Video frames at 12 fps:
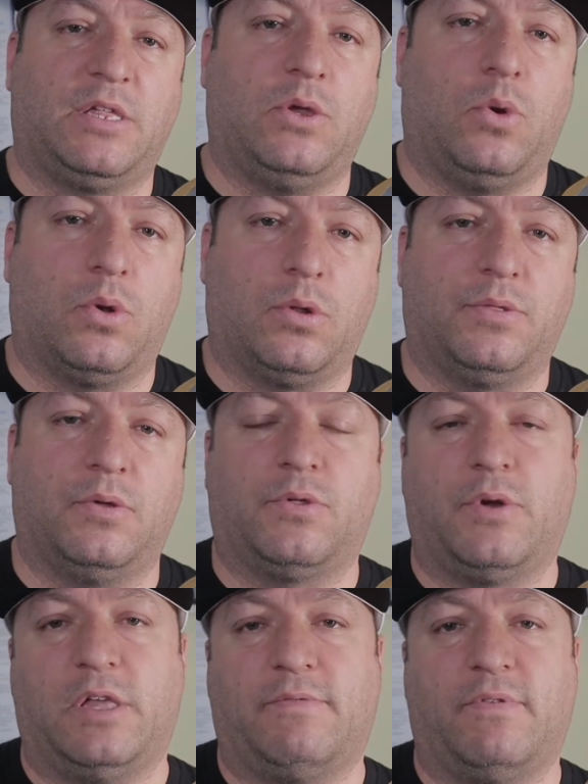the order through
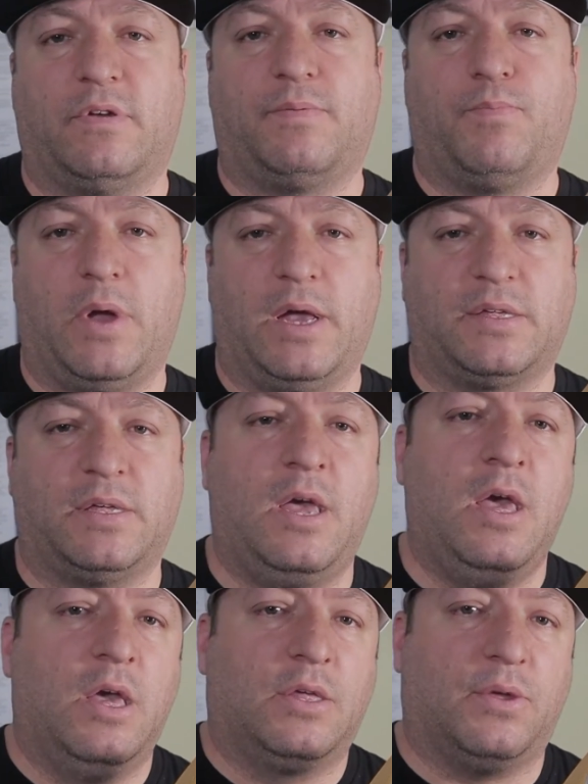Transfer Express.
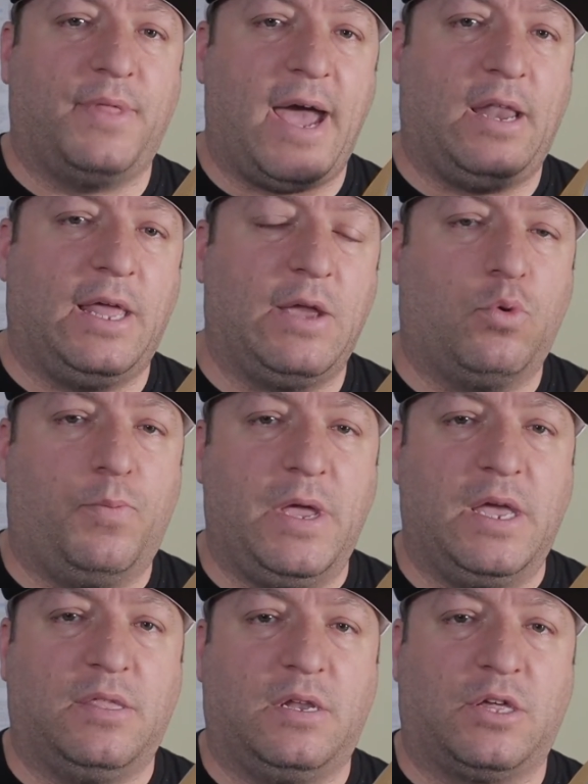So that link will be
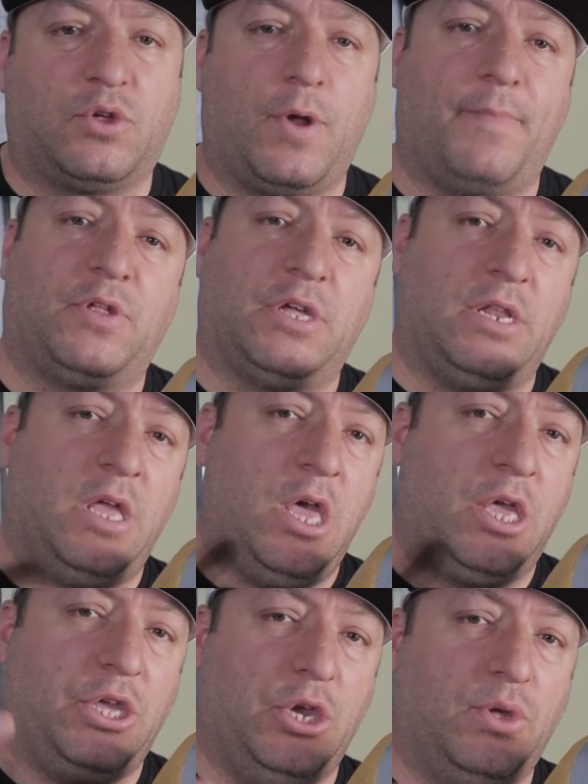in the description.
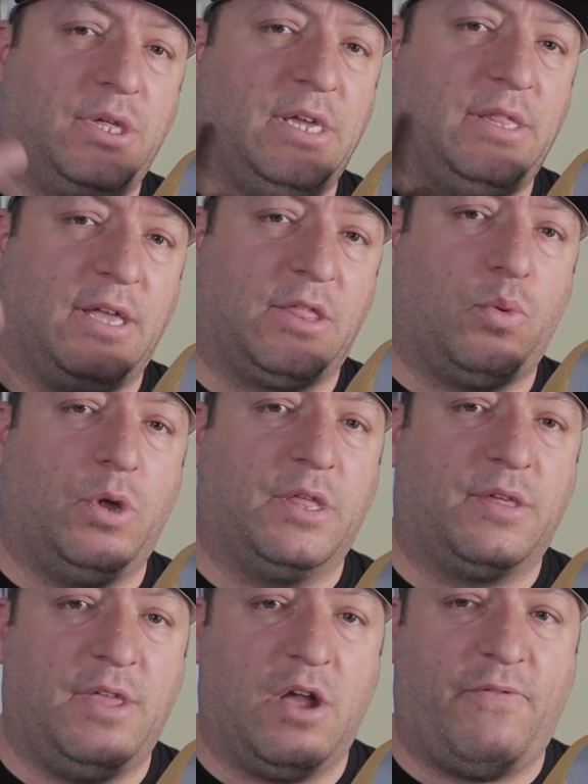Use it, that's what
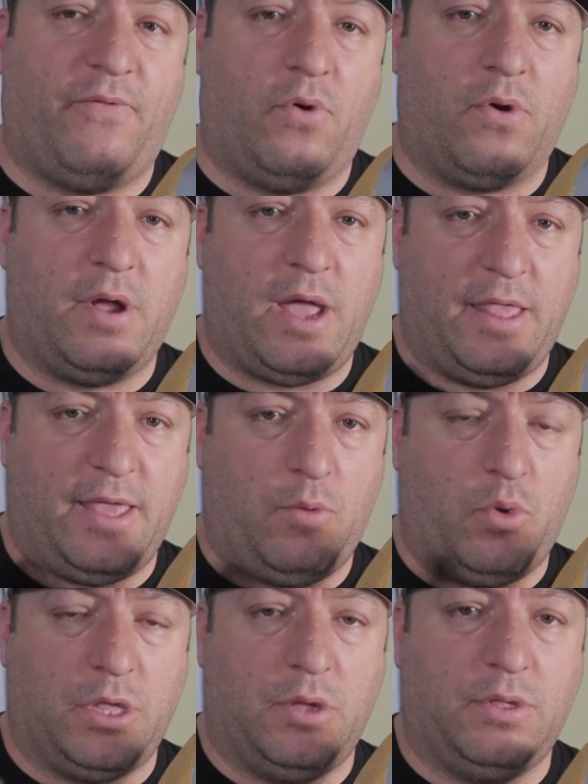it's there for. And then
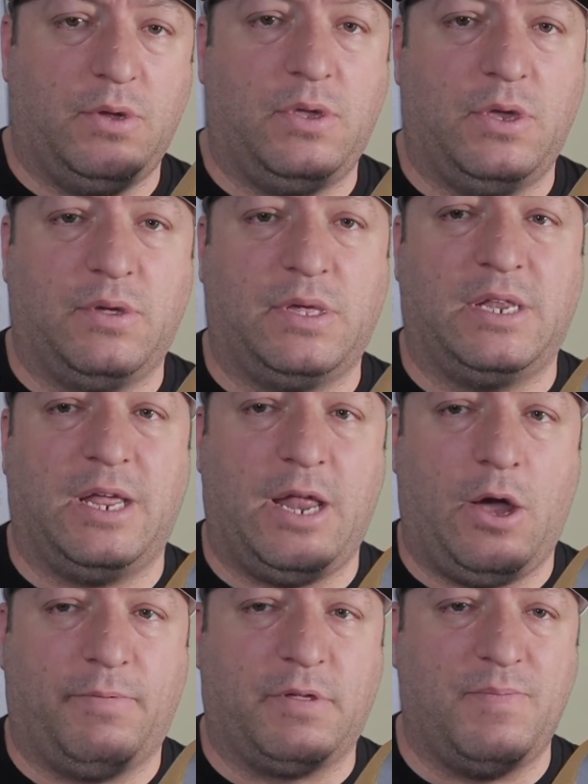when you do use it, it
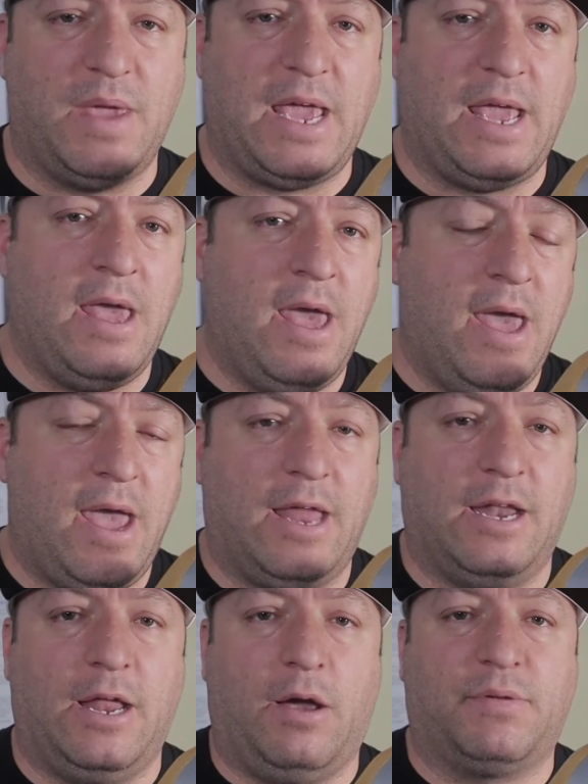helps me and
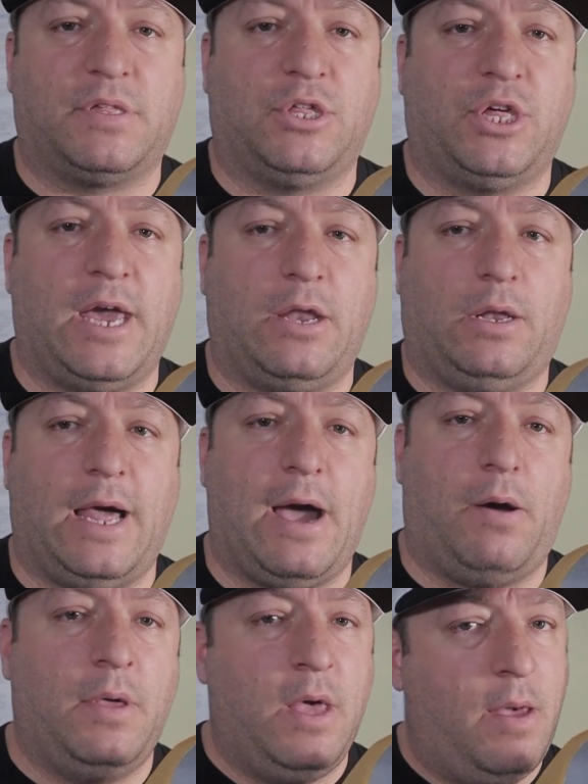it helps the channel
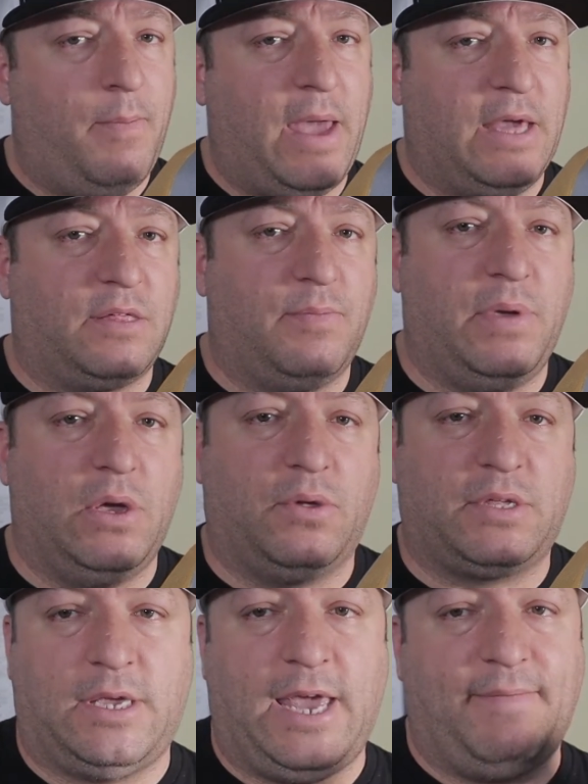out, pays the
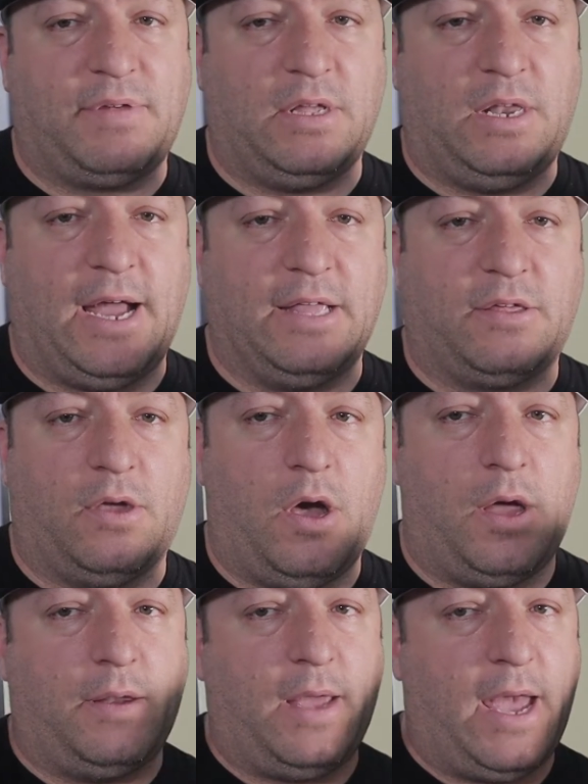bills, keeps the lights
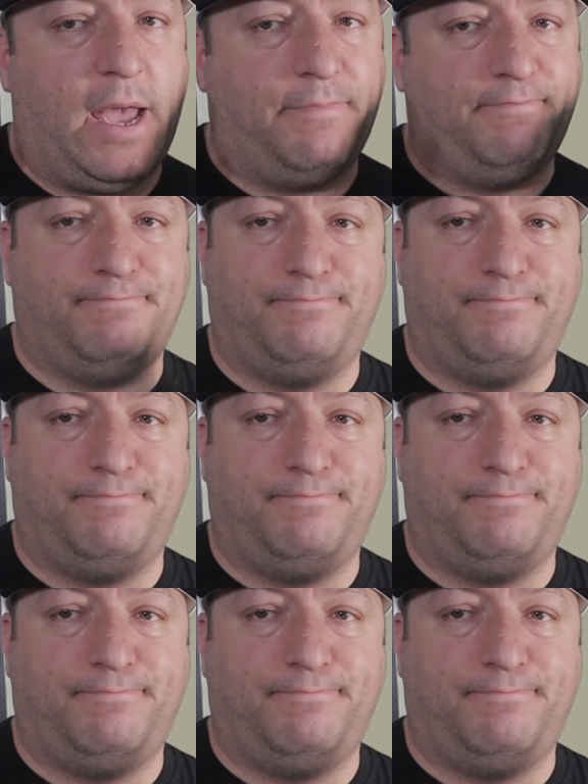on, and